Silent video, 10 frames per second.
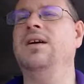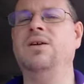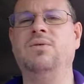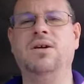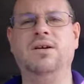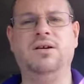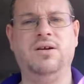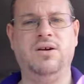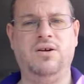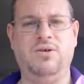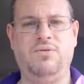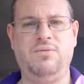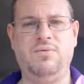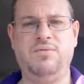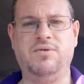anyway,
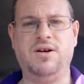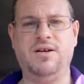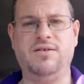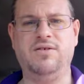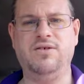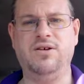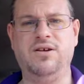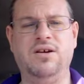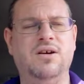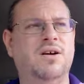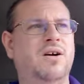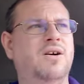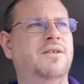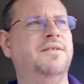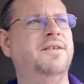remember God is good
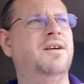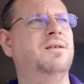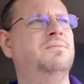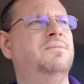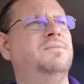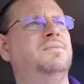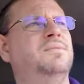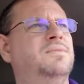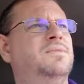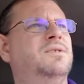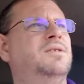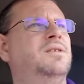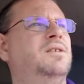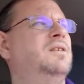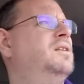all the time.
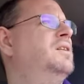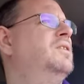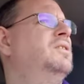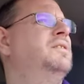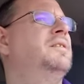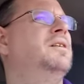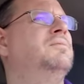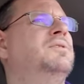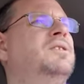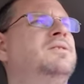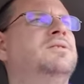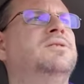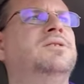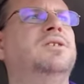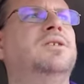All the time, God is
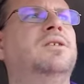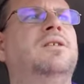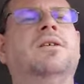good.